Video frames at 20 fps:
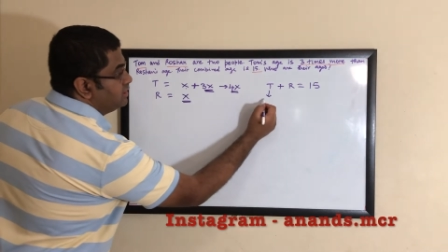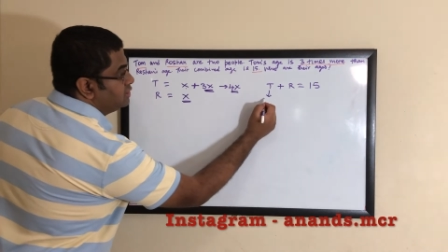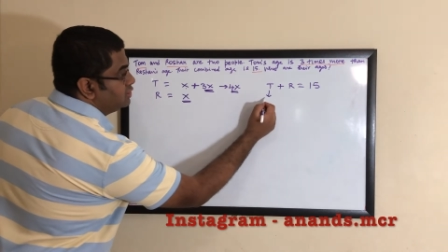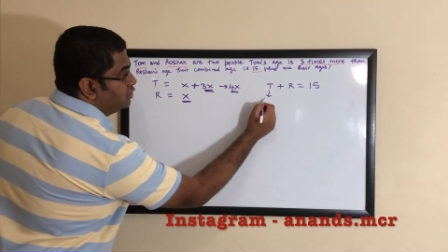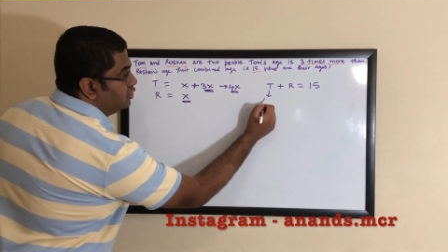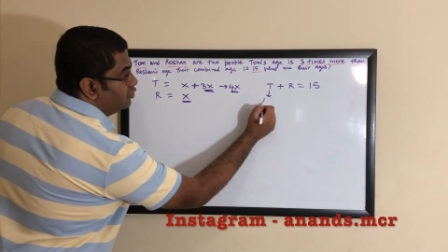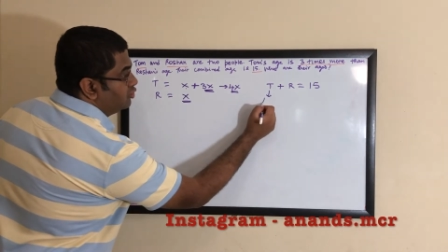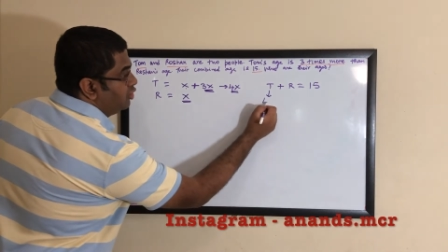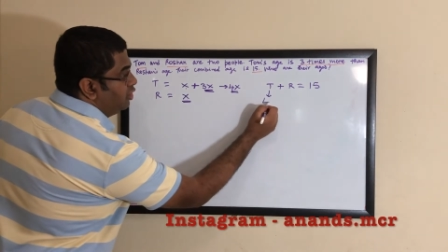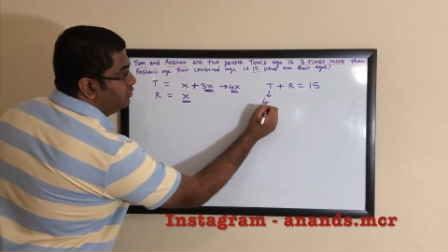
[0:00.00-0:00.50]
So
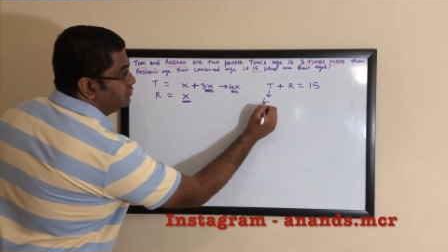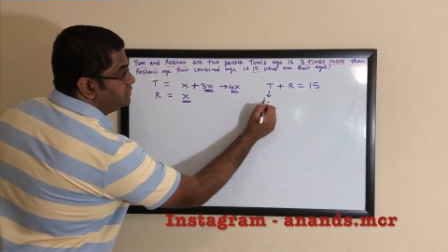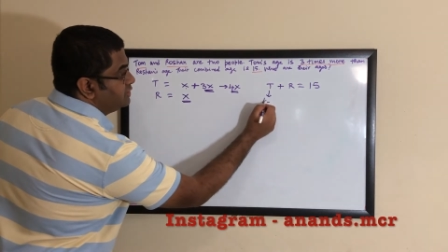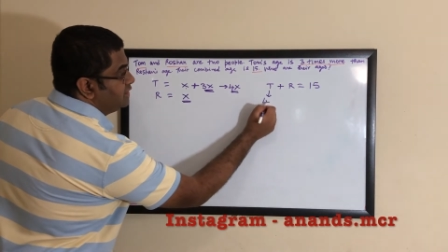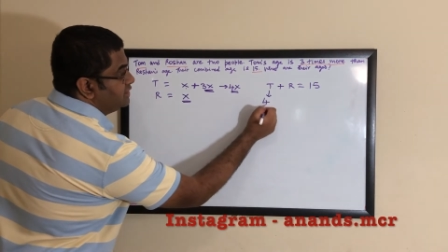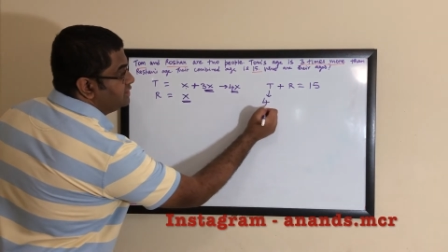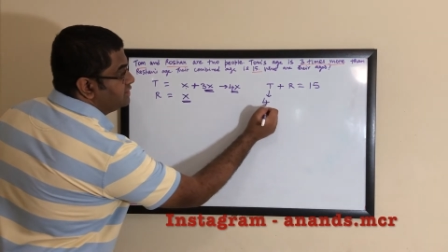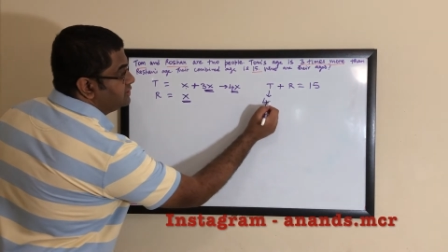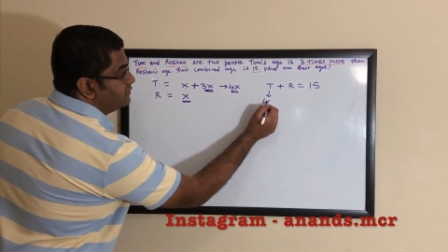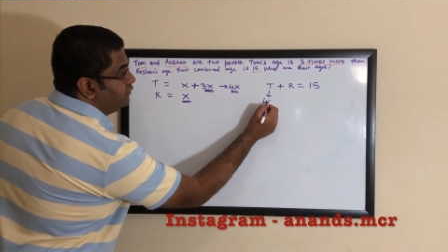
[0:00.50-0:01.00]
Tom's
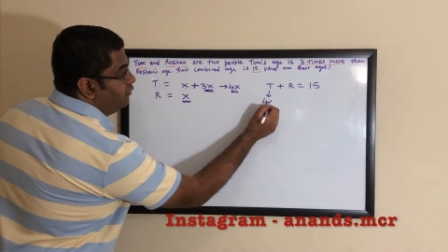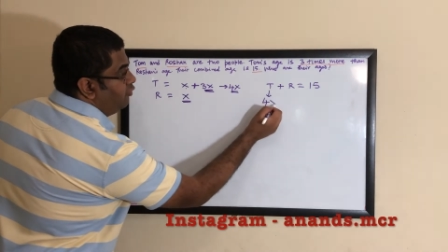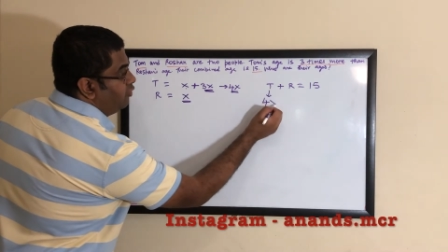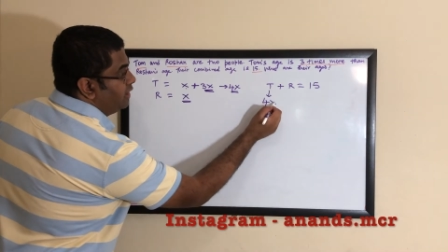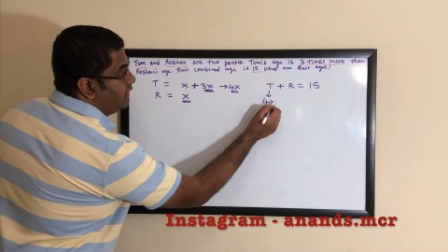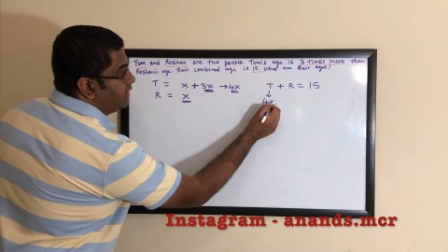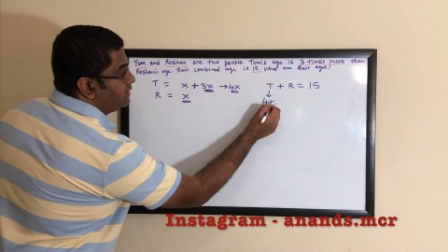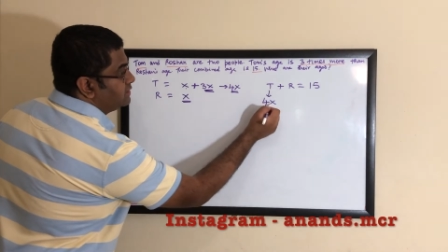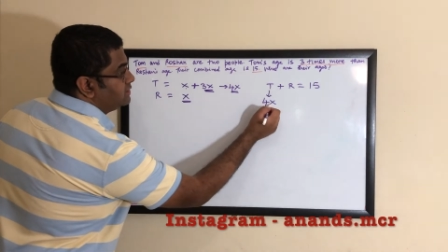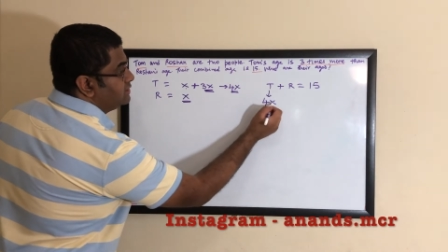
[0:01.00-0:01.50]
age is
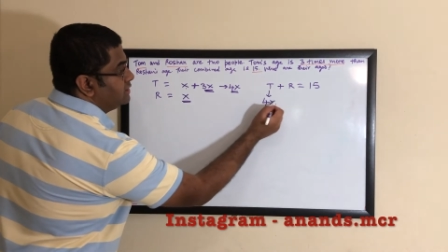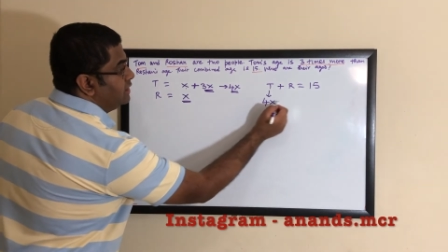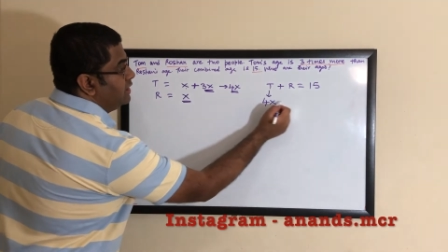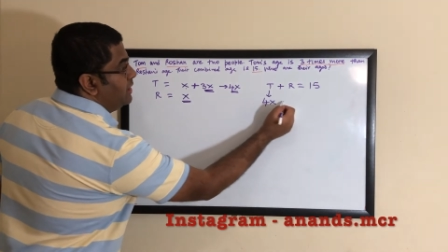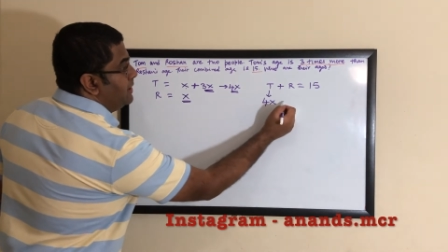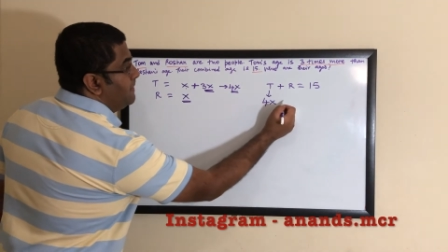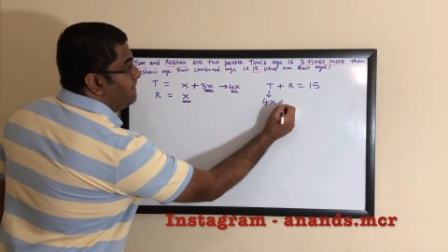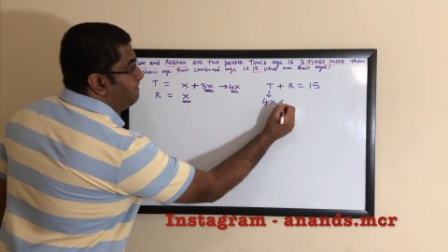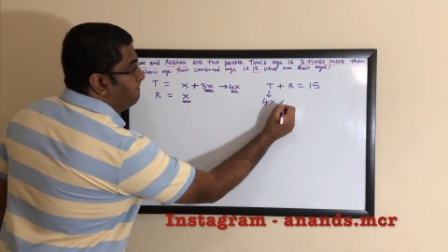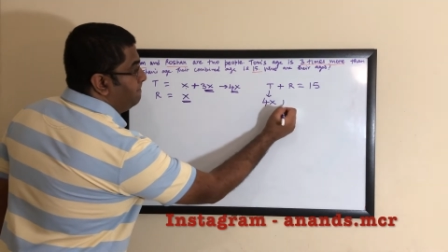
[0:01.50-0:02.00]
4x
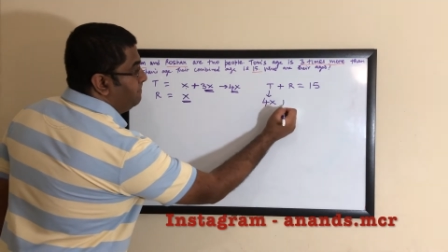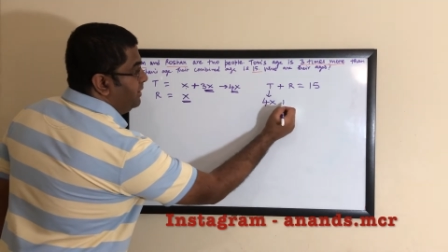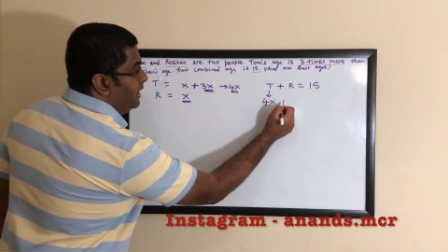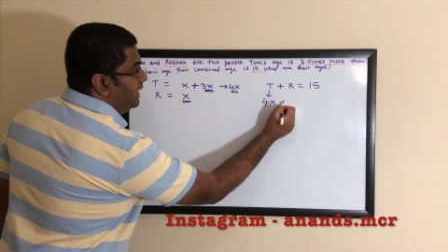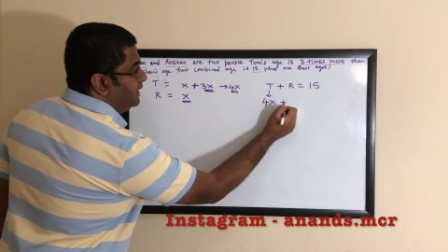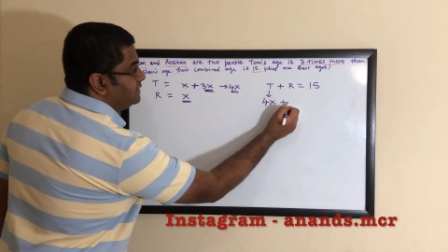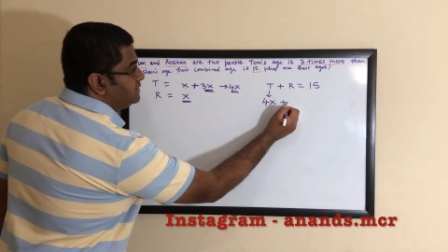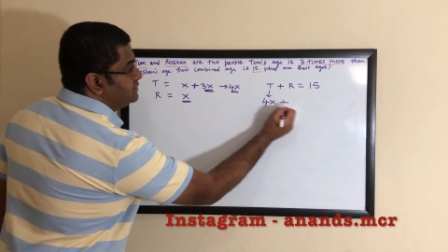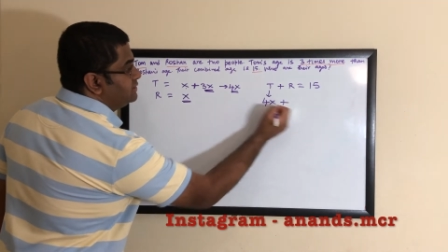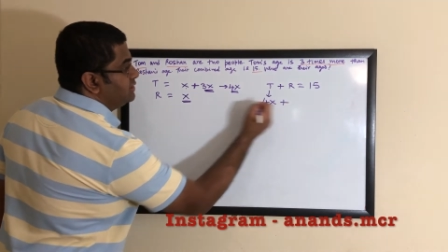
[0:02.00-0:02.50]

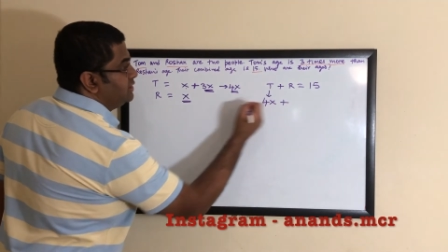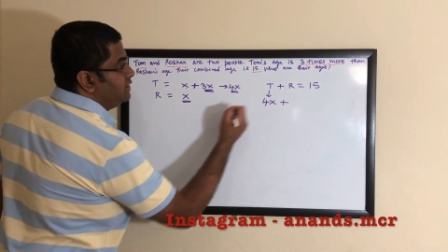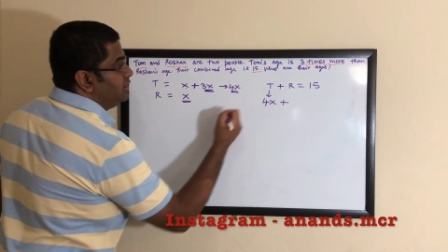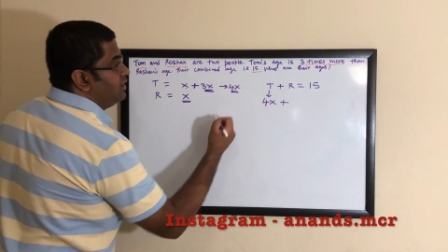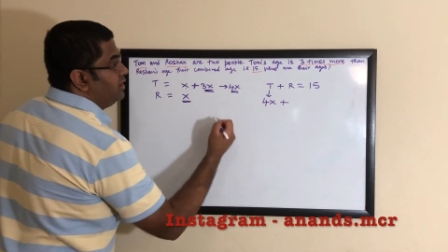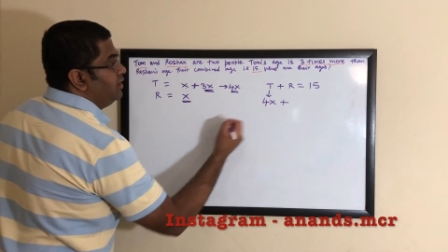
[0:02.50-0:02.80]
plus